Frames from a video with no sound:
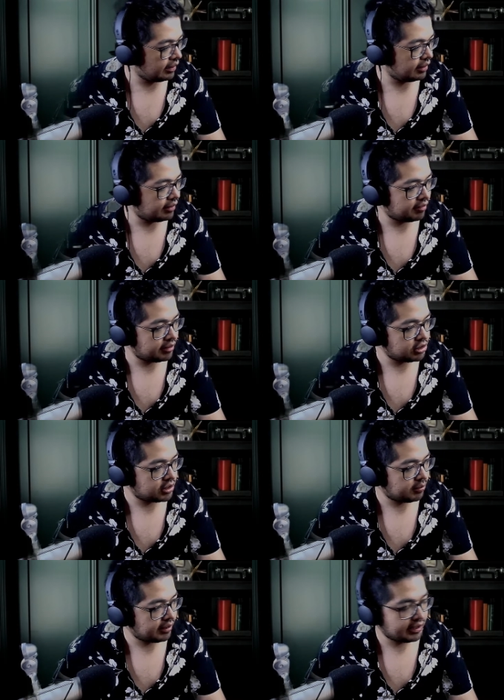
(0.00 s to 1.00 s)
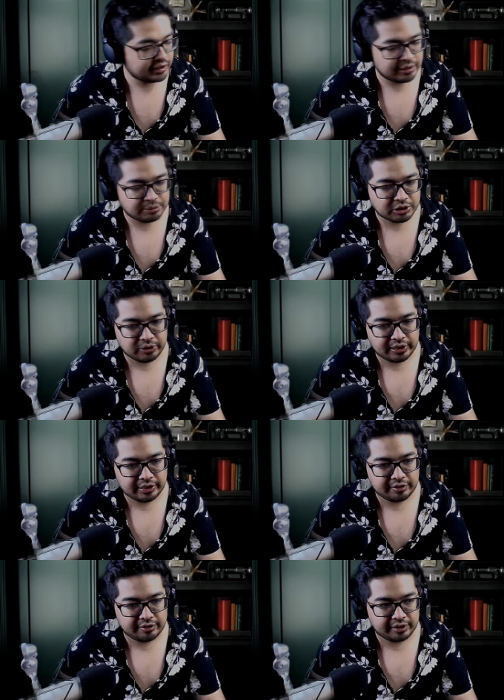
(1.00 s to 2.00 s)
Essentially, what I end up
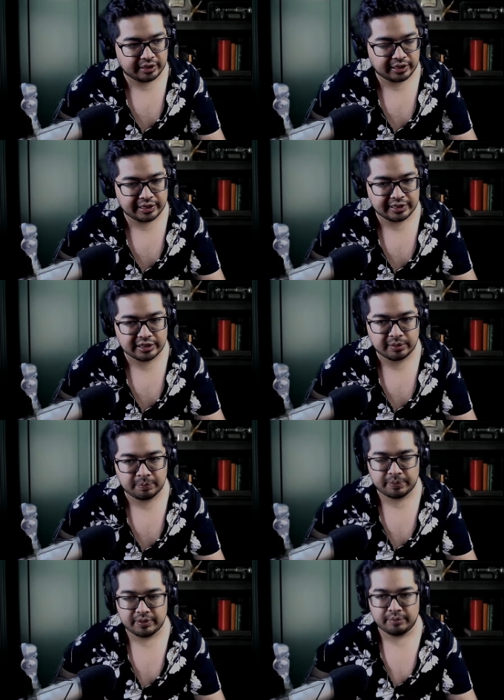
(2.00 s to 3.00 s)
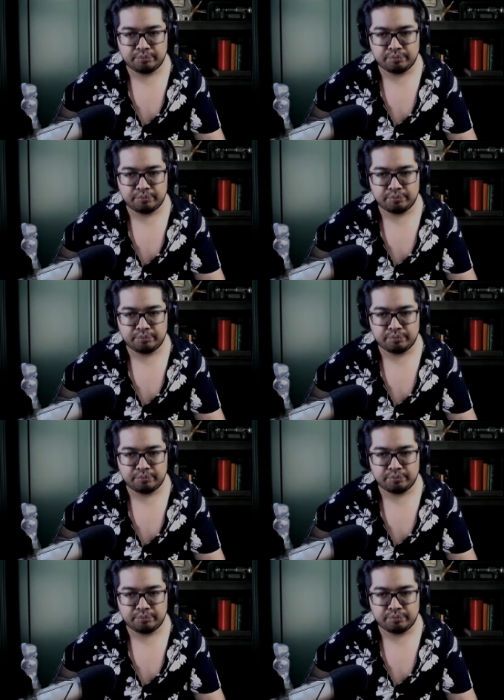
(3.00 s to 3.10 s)
doing is like I end up